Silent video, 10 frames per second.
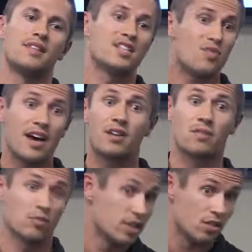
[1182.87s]
And that's why I
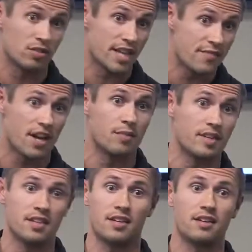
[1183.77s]
really don't take
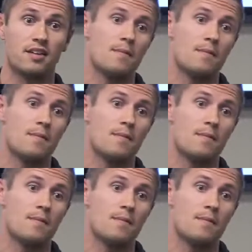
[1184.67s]
vitamin D.